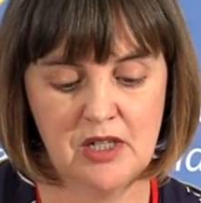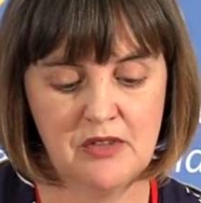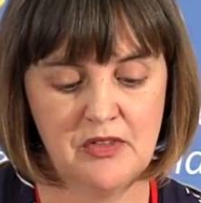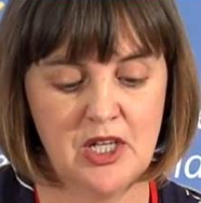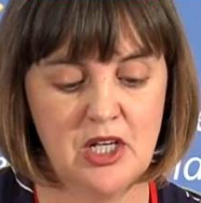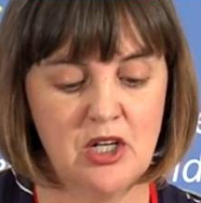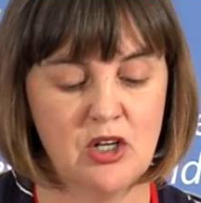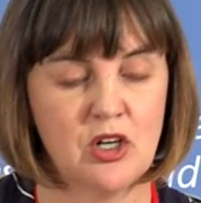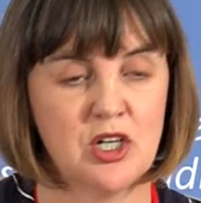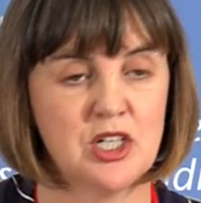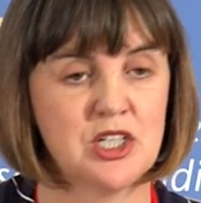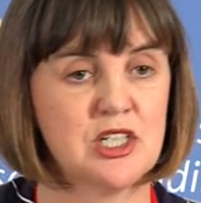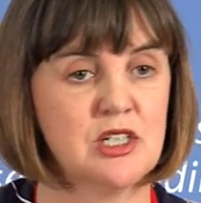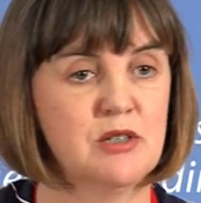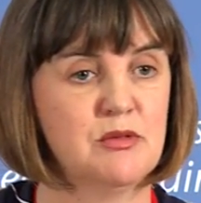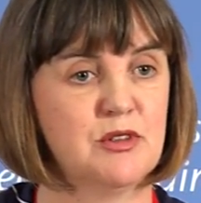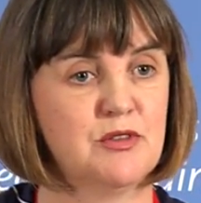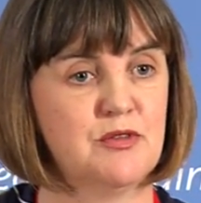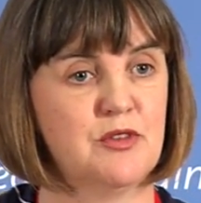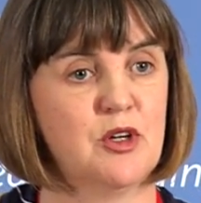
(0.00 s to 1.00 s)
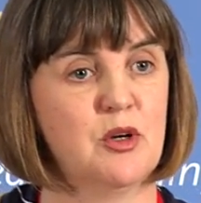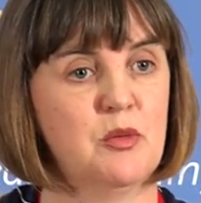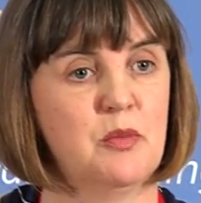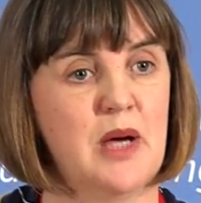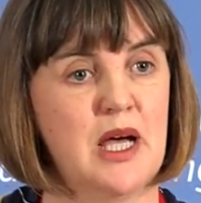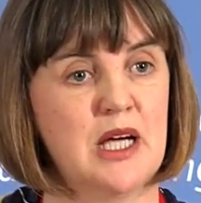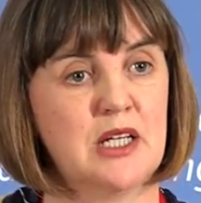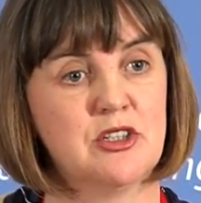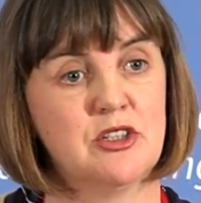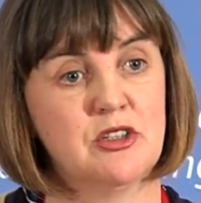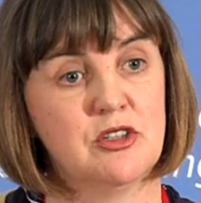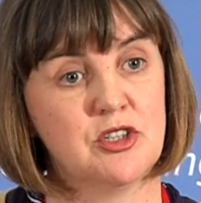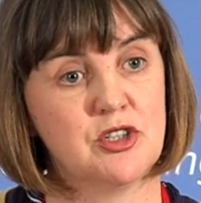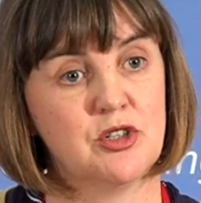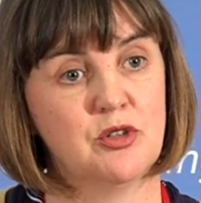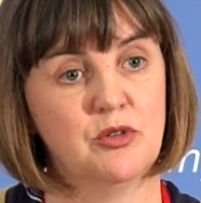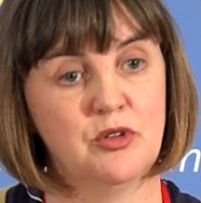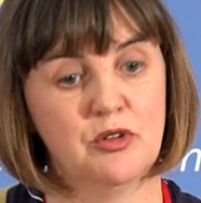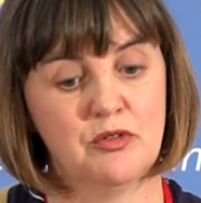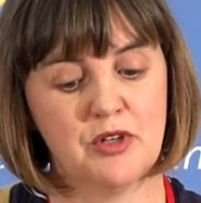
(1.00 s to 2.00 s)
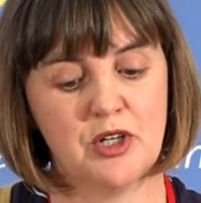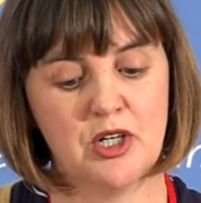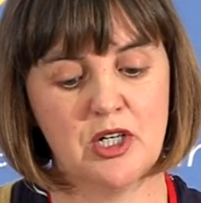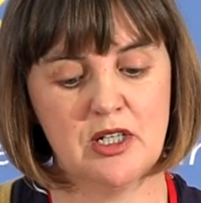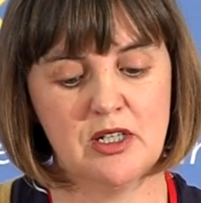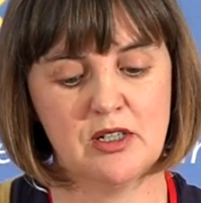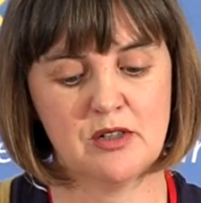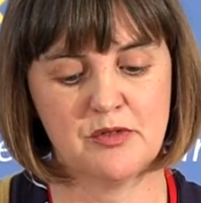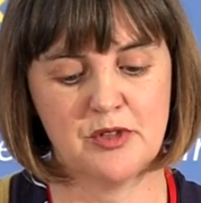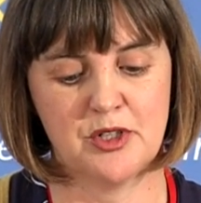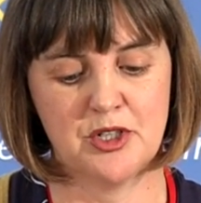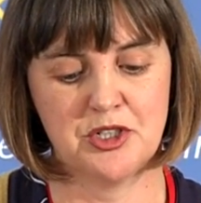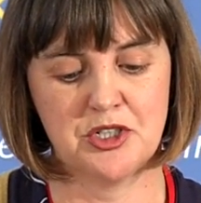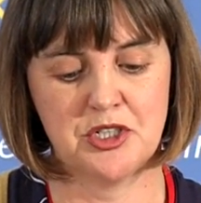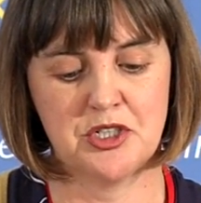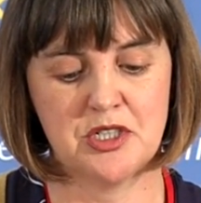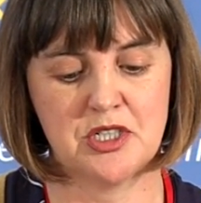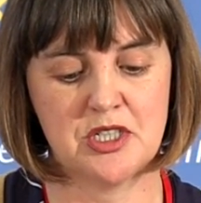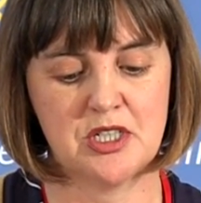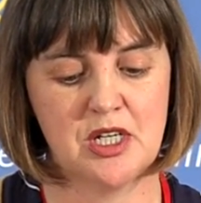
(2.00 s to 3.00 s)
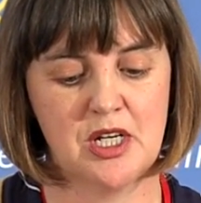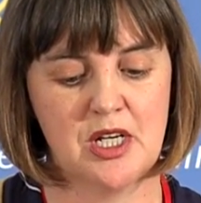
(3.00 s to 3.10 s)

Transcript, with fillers: They largely refer back to the tone of earlier versions,